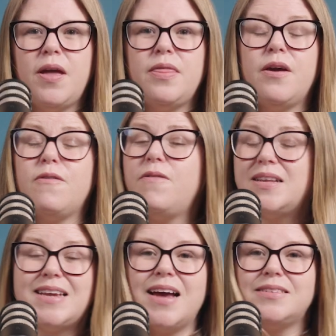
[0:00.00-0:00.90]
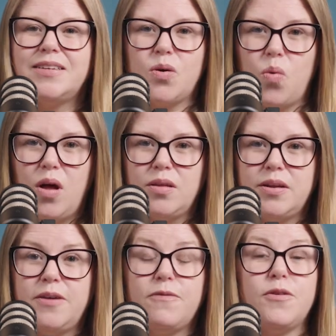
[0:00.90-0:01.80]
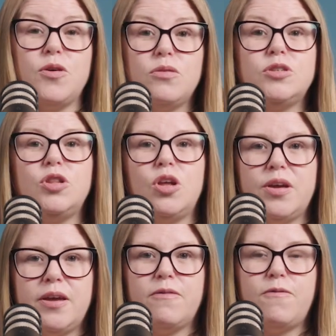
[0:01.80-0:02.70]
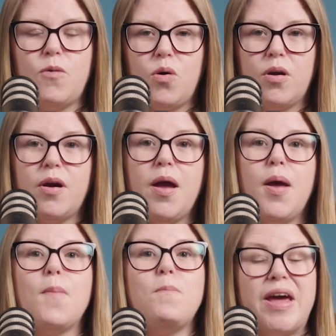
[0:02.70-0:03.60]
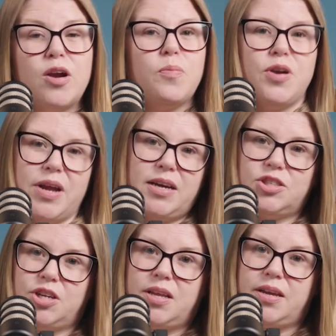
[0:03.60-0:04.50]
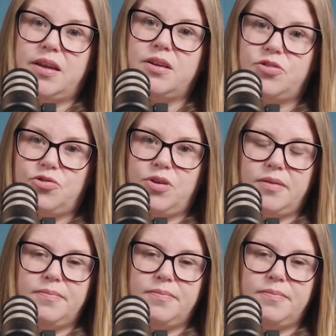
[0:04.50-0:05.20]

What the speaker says: and they're fantastic quality for those looking for better protection in the industry.